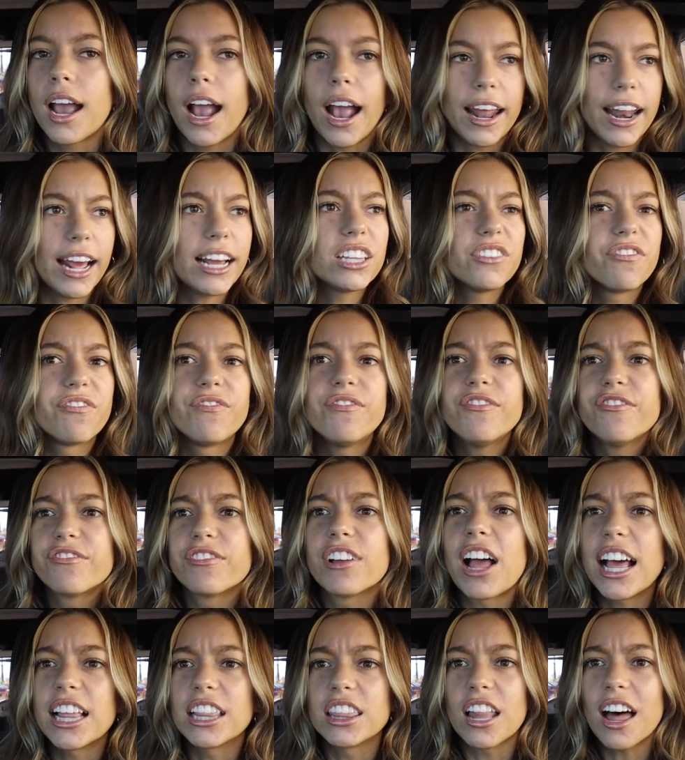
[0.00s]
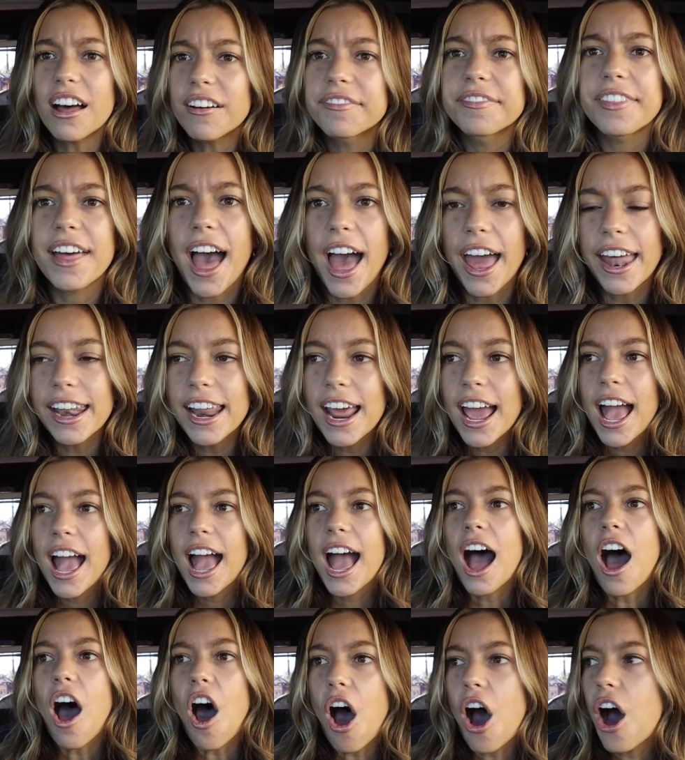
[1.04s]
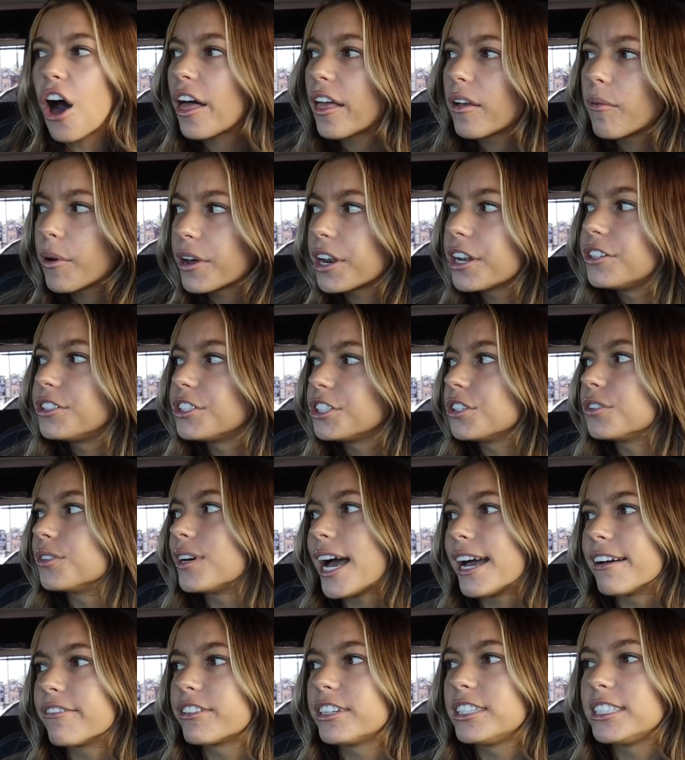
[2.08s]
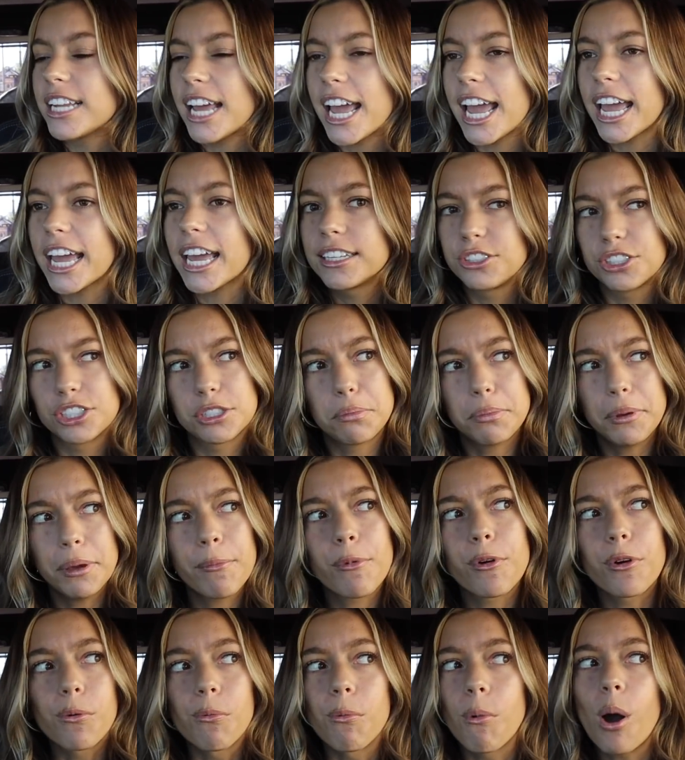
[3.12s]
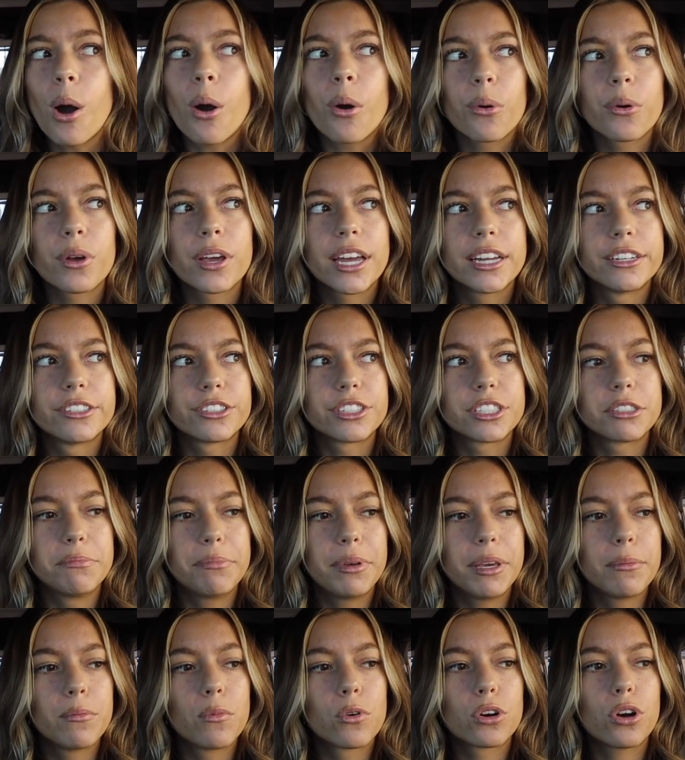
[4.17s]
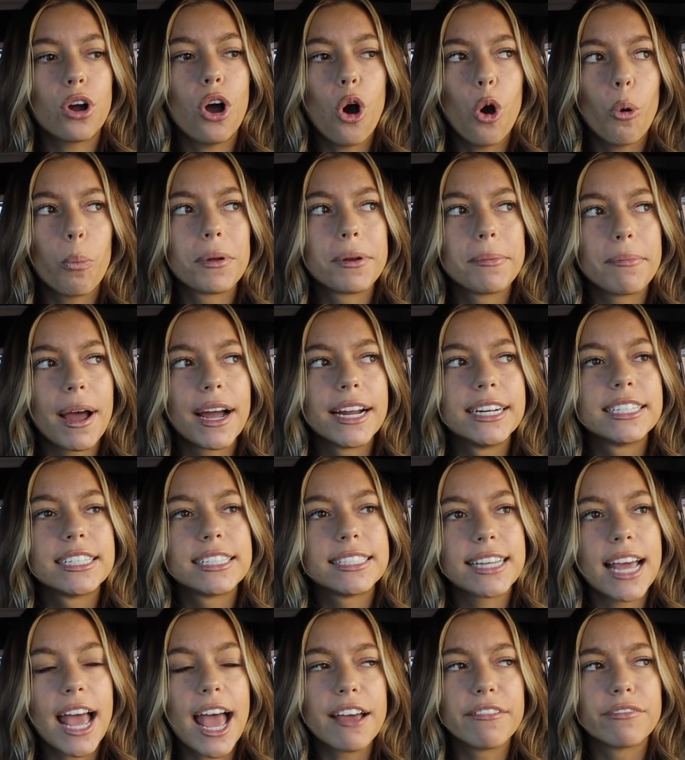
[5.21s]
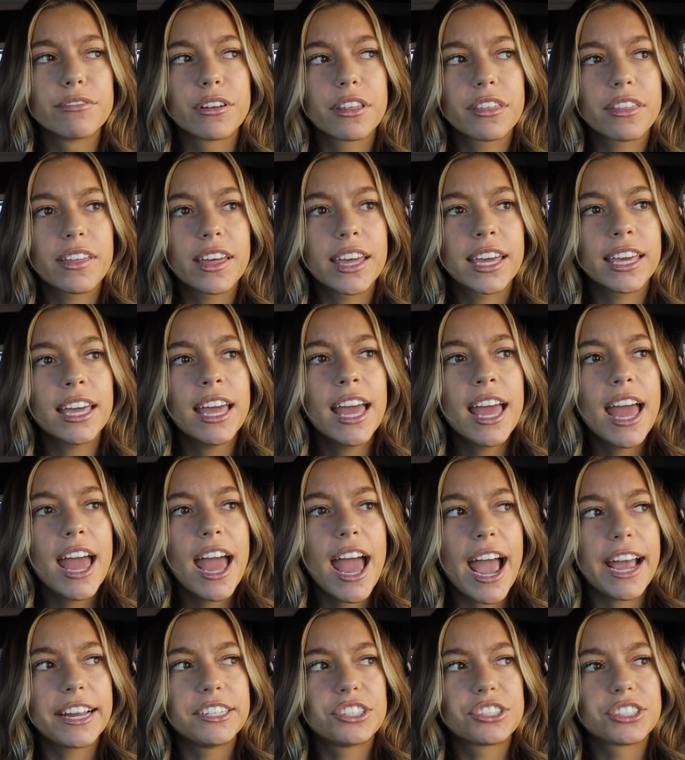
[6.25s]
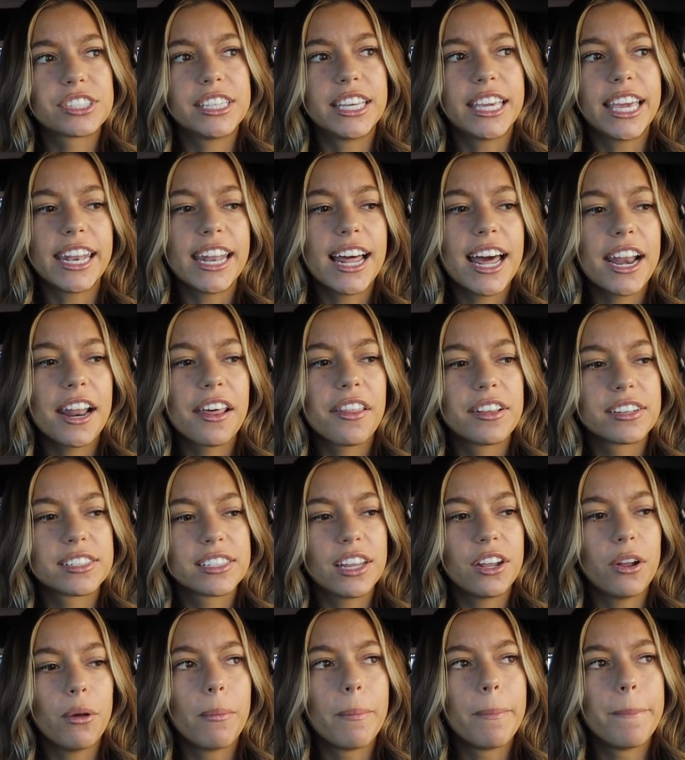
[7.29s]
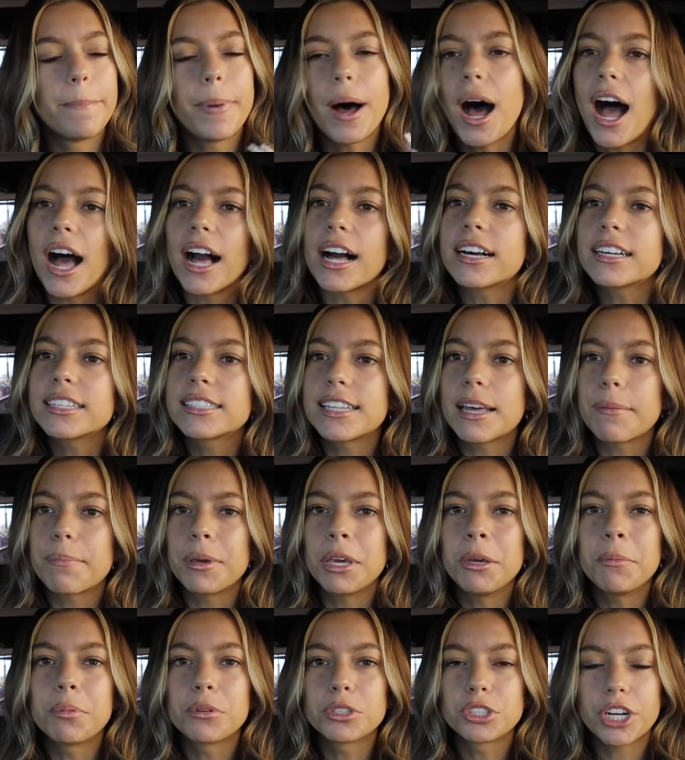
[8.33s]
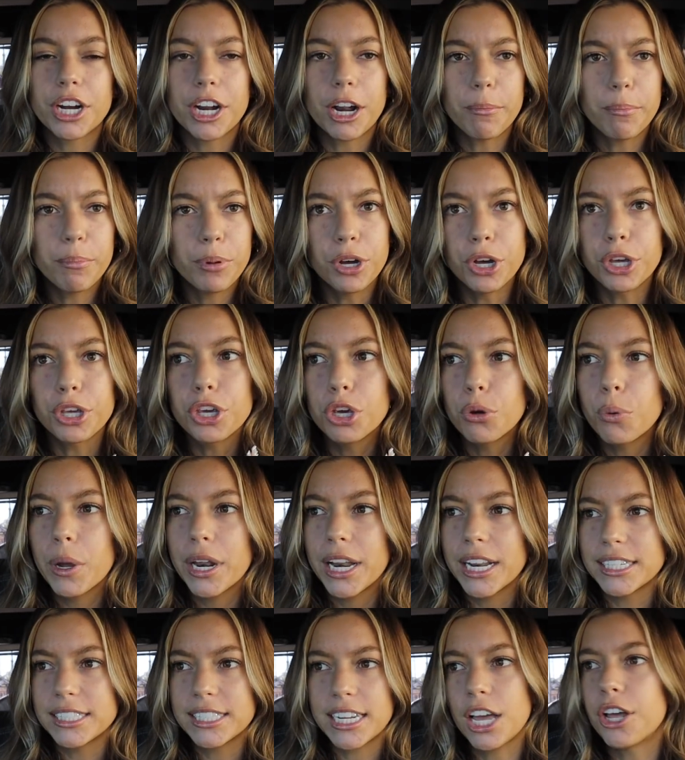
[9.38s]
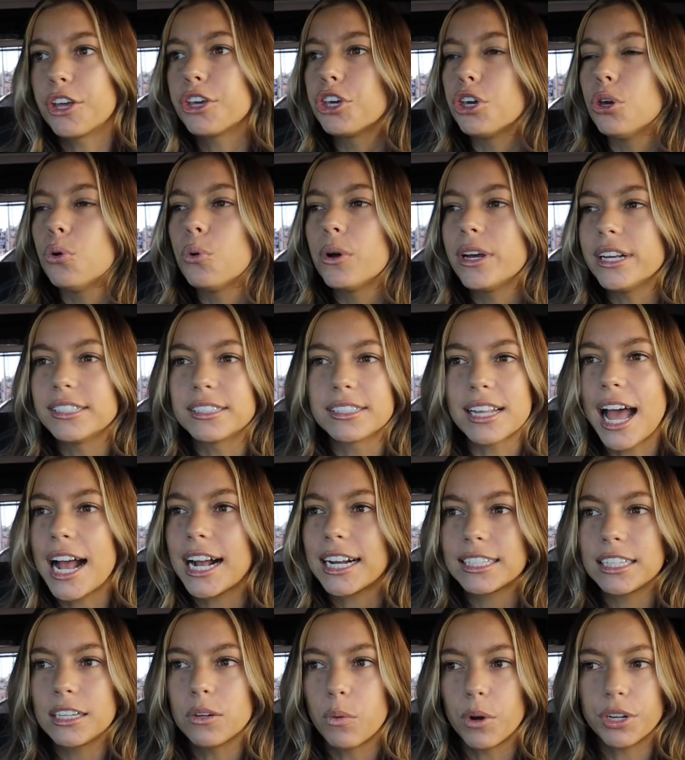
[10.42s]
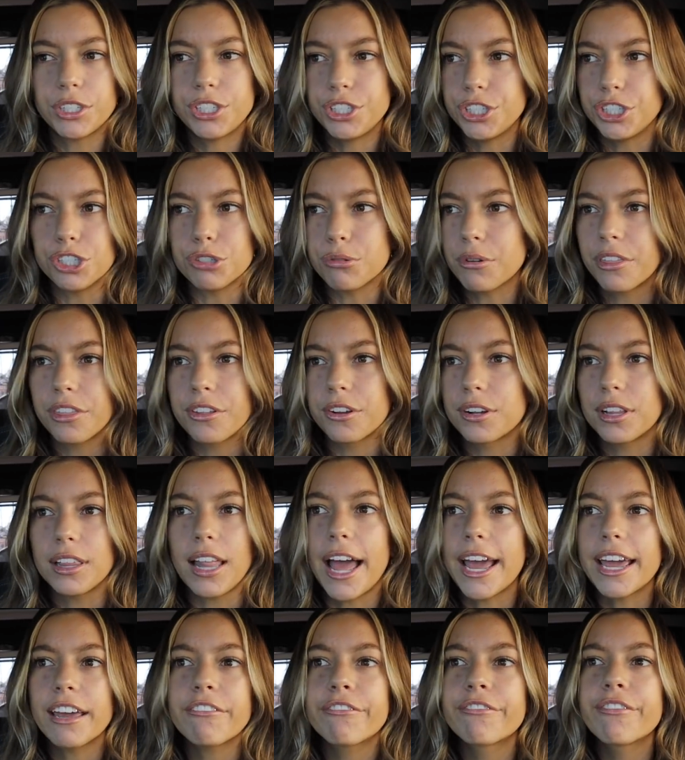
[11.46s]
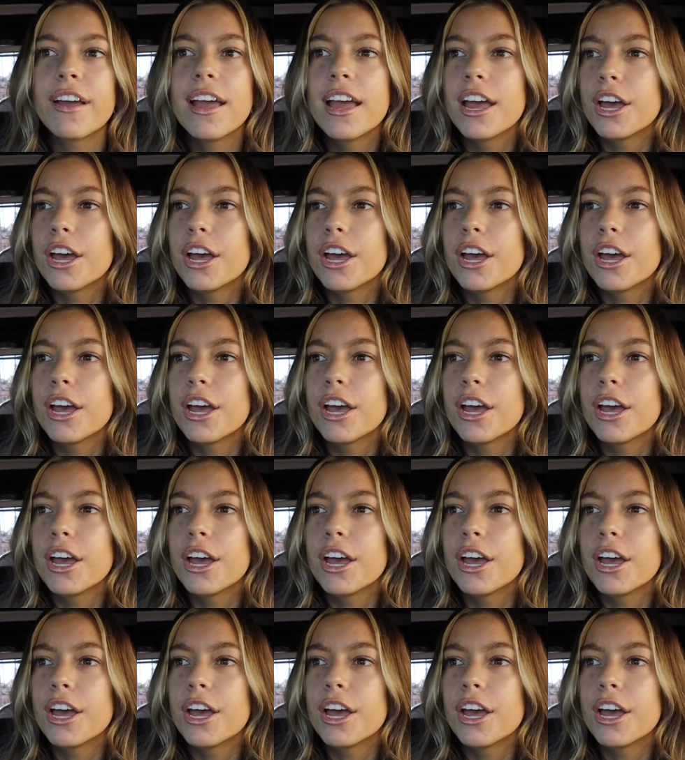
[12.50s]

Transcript: And I love that. All I want to do every day is just be more woke and just be more open-minded to everything and just get out of this little box that people try to put you in and tell you exactly what to do with your life.